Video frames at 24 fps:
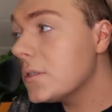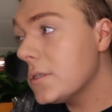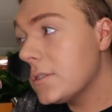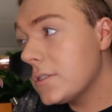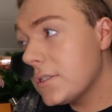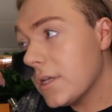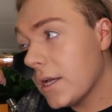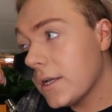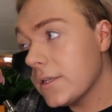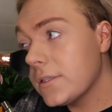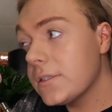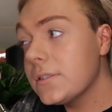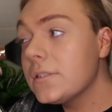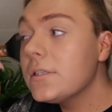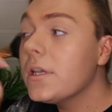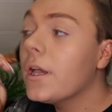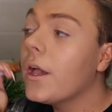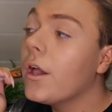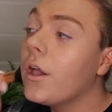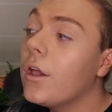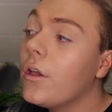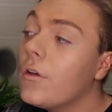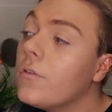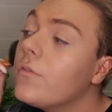to dust it
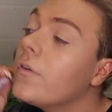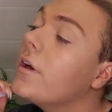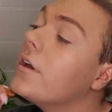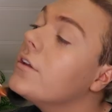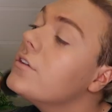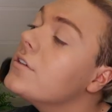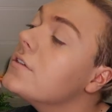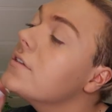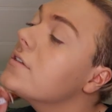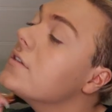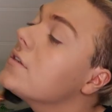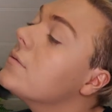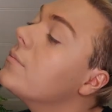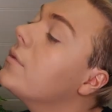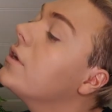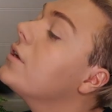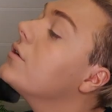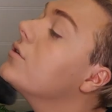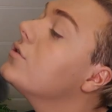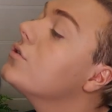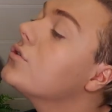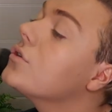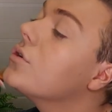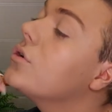over just to
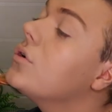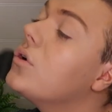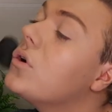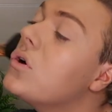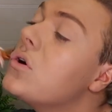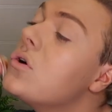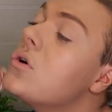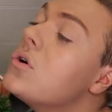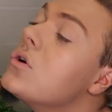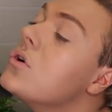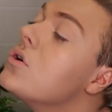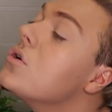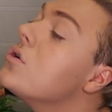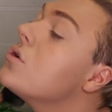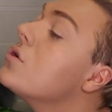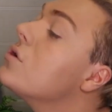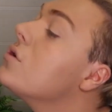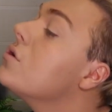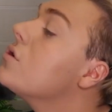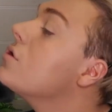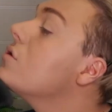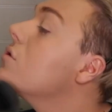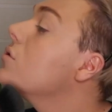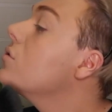make sure
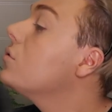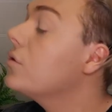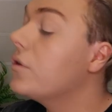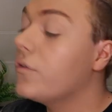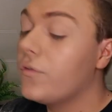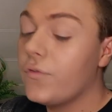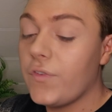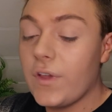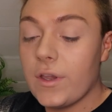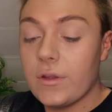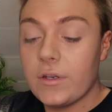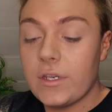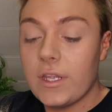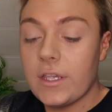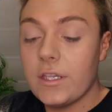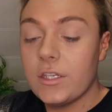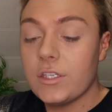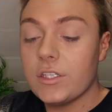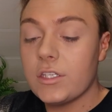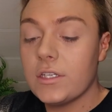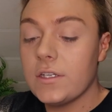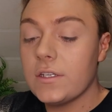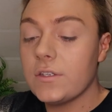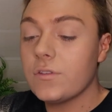all the
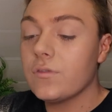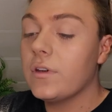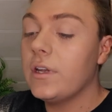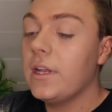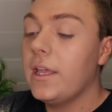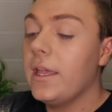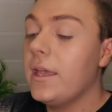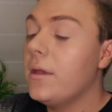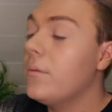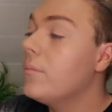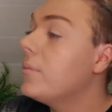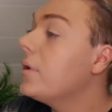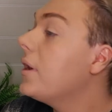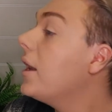foundation is really in